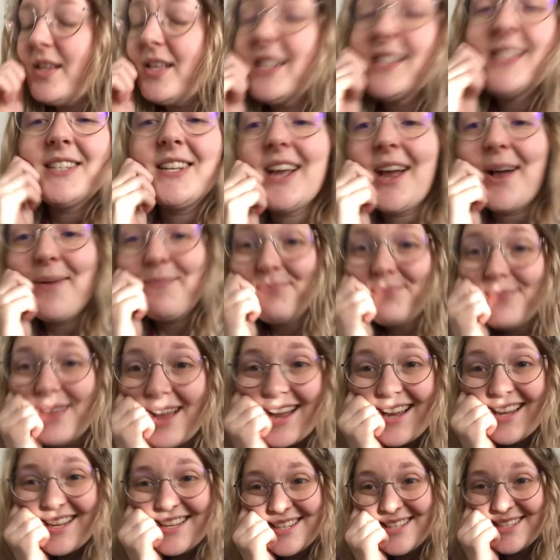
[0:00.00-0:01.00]
So yeah,
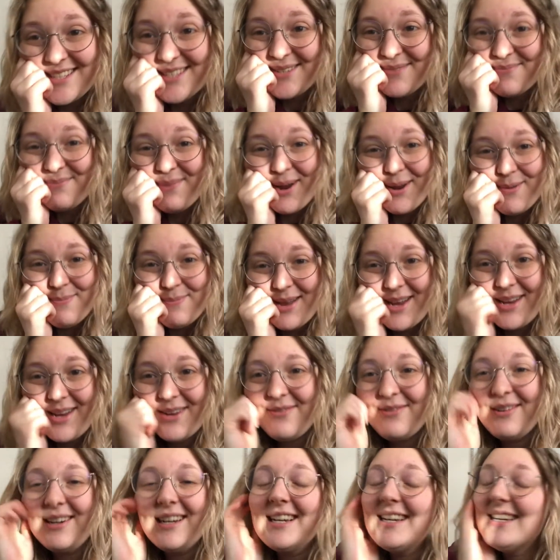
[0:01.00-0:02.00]
that is my
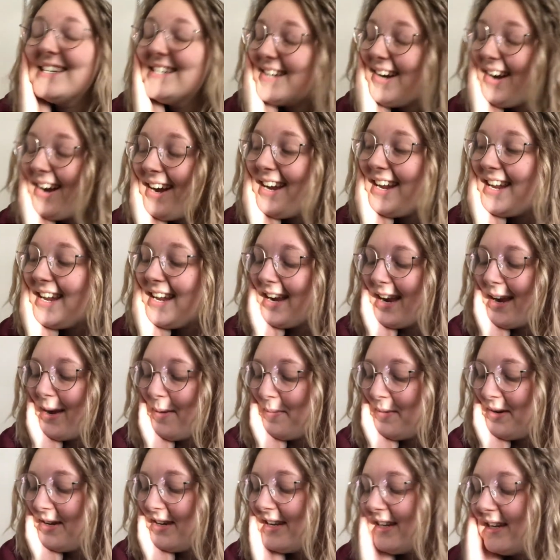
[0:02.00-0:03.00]
main read. I
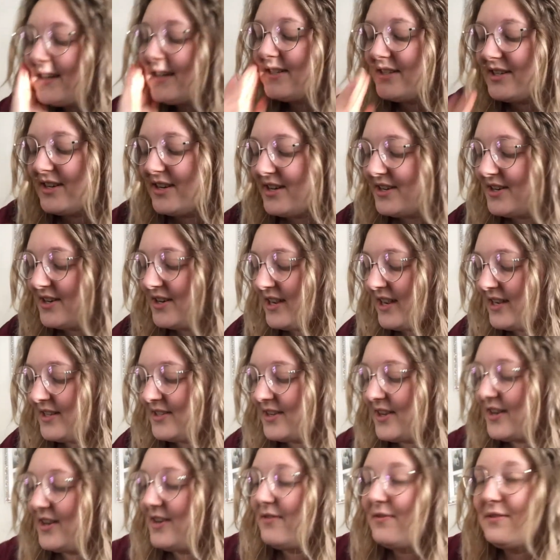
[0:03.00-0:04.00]
am nearly done. As
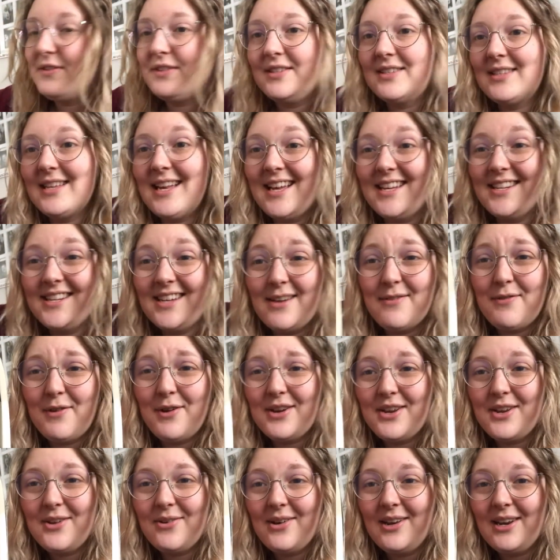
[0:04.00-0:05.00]
I've said, I've
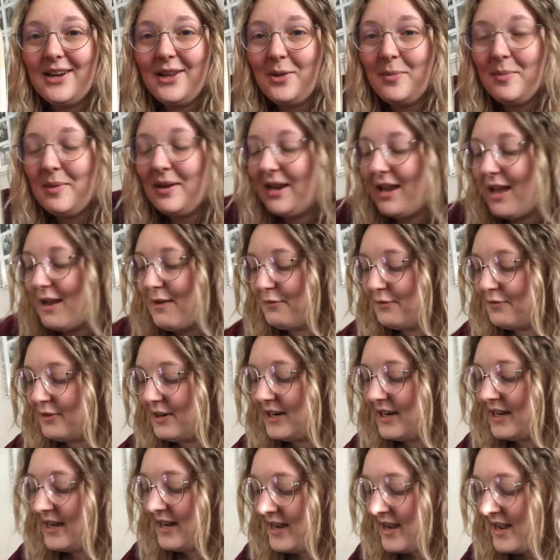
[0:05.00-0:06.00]
only got a little bit left
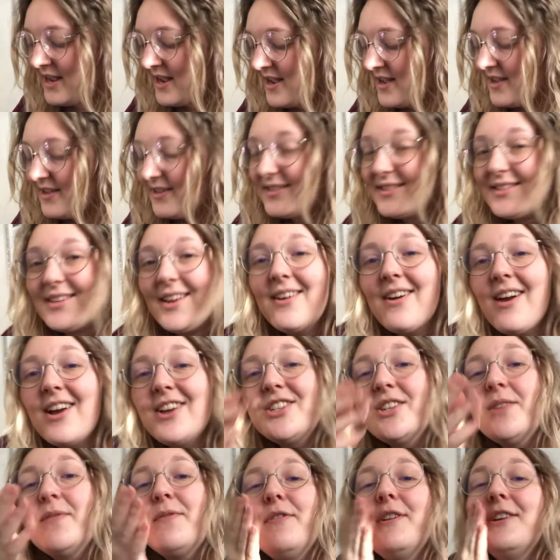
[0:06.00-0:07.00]
really. So I
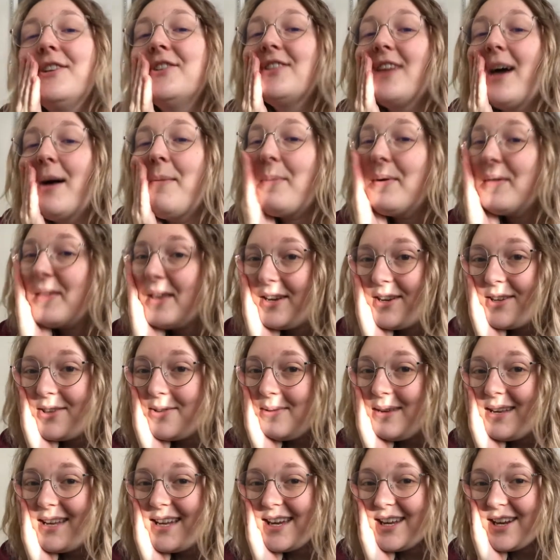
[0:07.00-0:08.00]
should finish that by the end of the
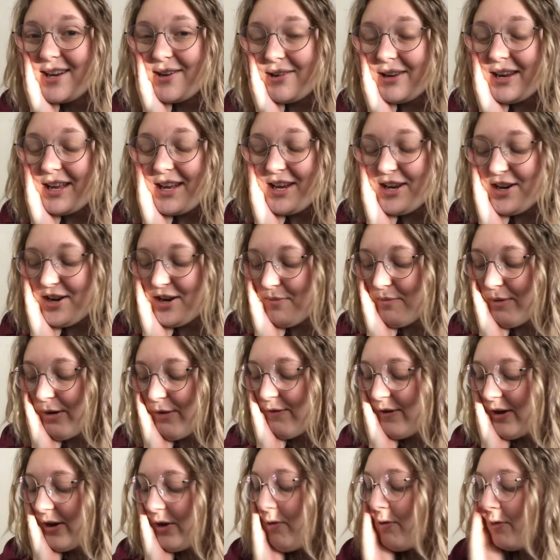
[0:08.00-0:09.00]
week and I'll let you know my
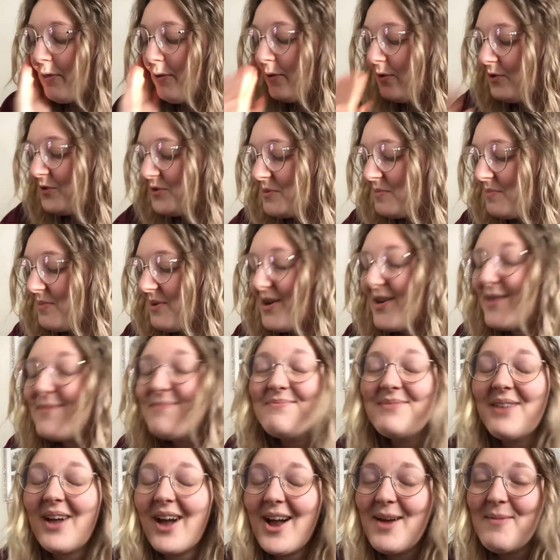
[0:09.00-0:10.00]
final thoughts,
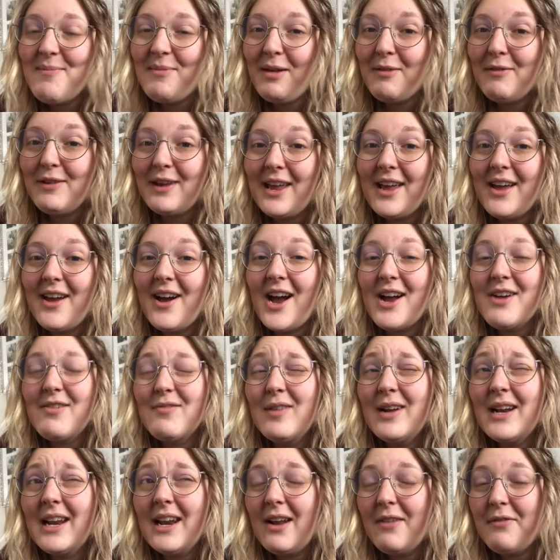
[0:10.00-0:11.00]
but I'm loving it. I
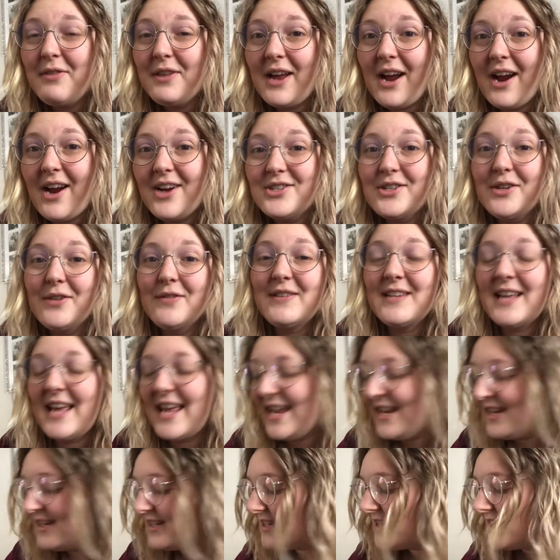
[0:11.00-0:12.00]
really love the character of
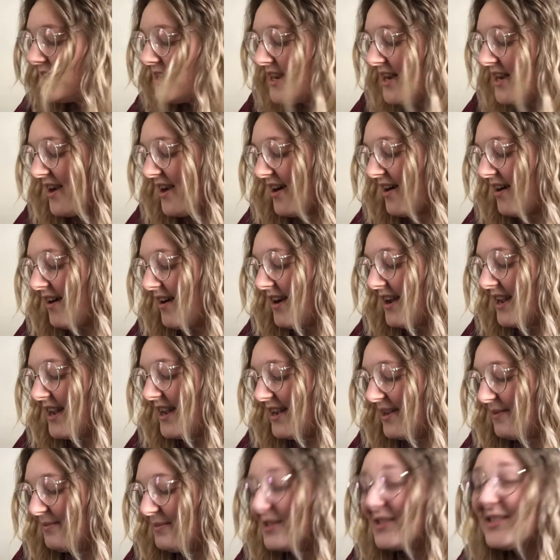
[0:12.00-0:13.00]
Tate. I
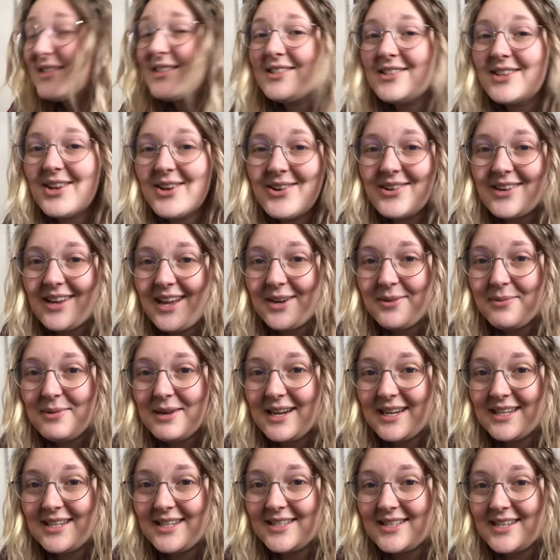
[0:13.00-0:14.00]
am so glad we
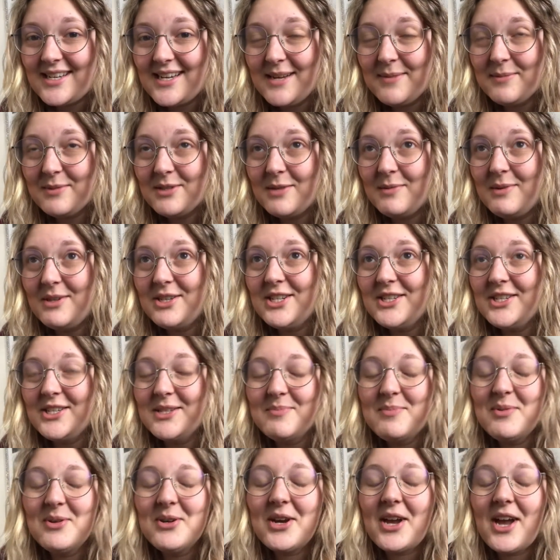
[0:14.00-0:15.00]
get to see him so much in this
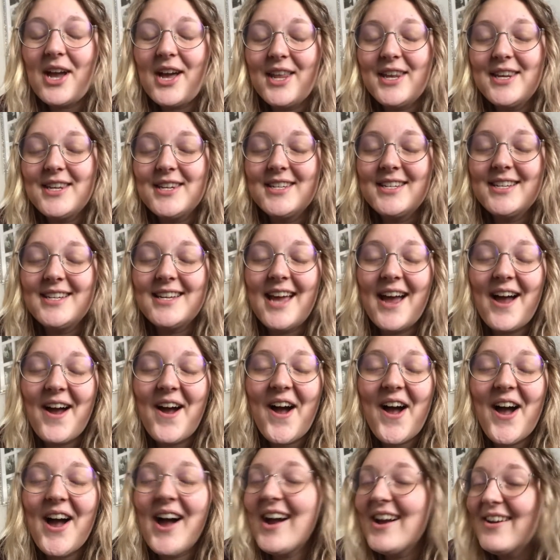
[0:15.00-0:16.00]
book, and yeah,
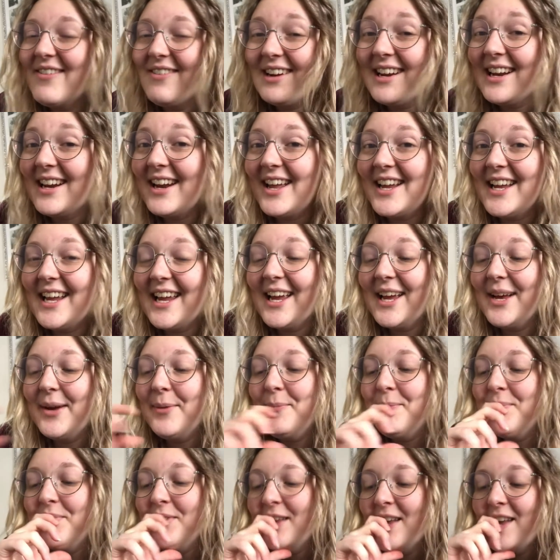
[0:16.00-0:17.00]
I really like
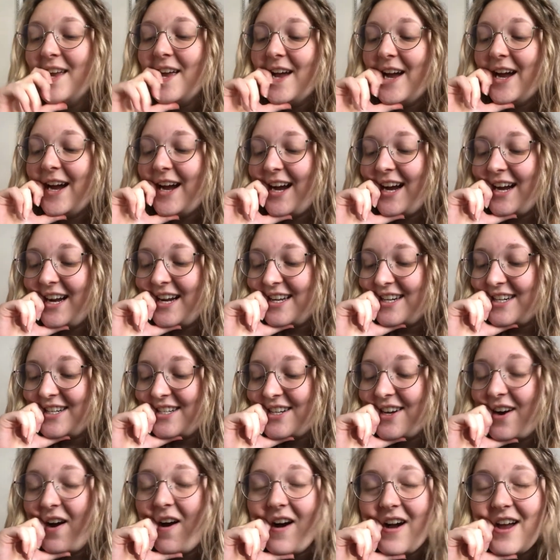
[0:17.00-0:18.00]
him.
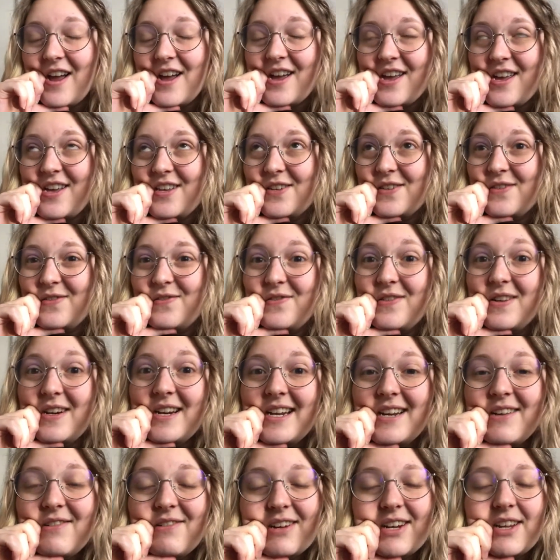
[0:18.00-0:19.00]
And Kaya is a
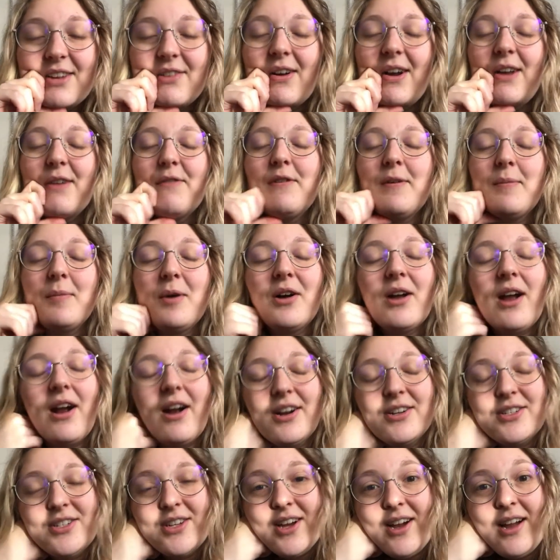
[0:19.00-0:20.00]
really, really great female
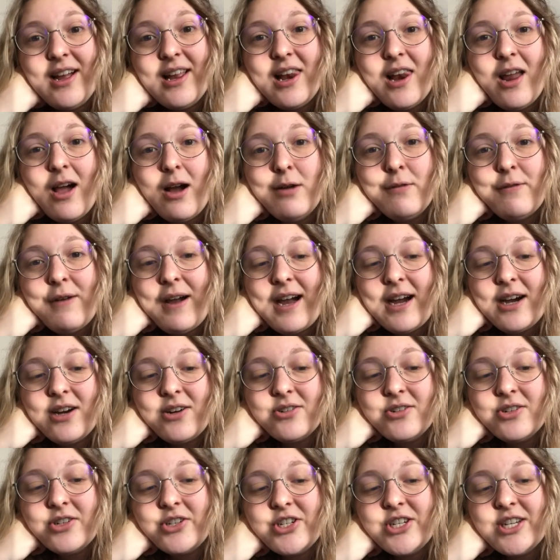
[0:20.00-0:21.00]
character. I love
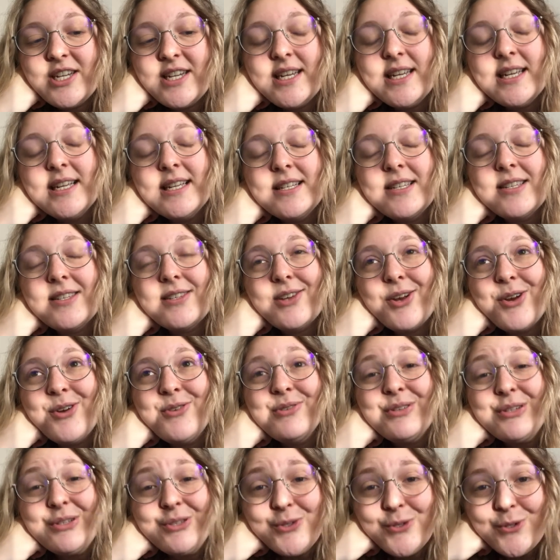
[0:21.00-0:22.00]
how she is so
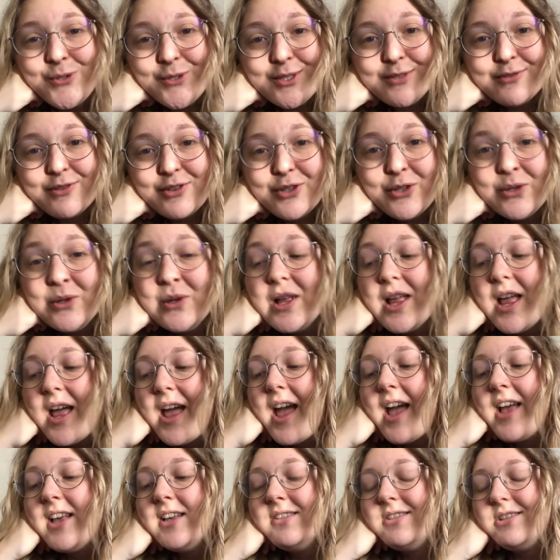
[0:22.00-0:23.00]
resourceful,
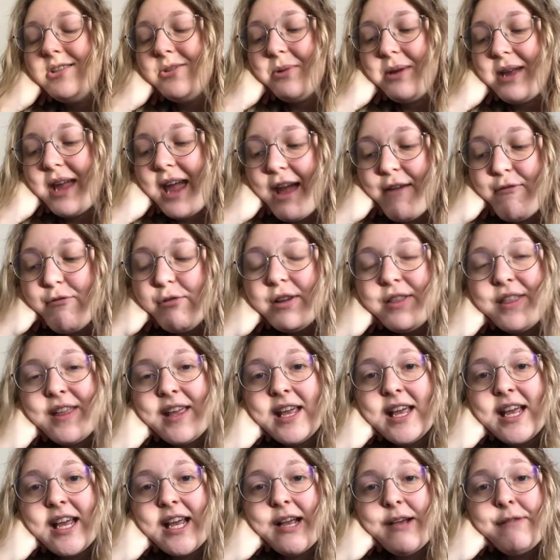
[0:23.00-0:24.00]
is doing
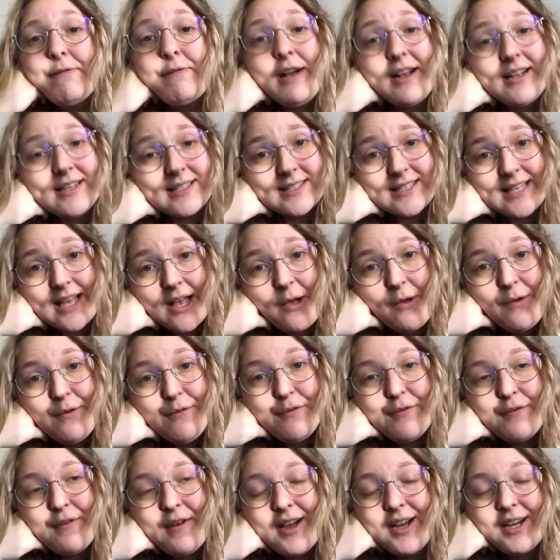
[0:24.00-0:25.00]
everything for
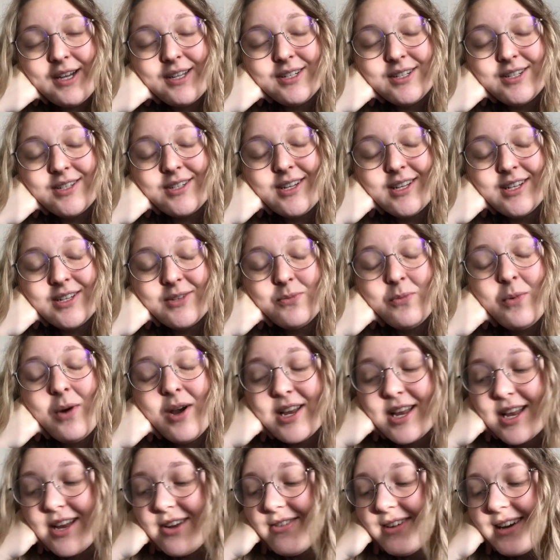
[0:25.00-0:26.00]
herself and is
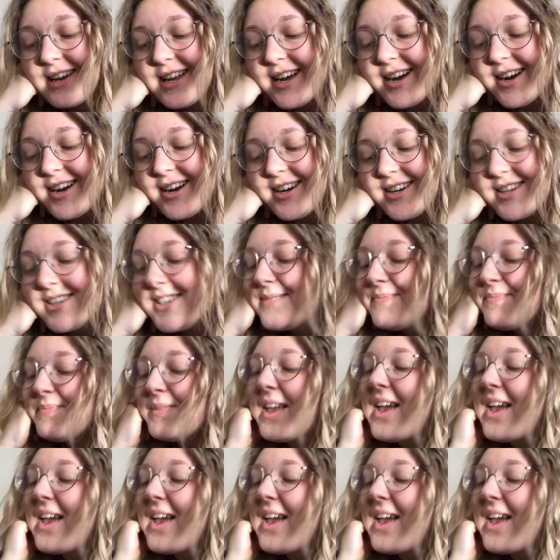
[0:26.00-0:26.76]
working really hard.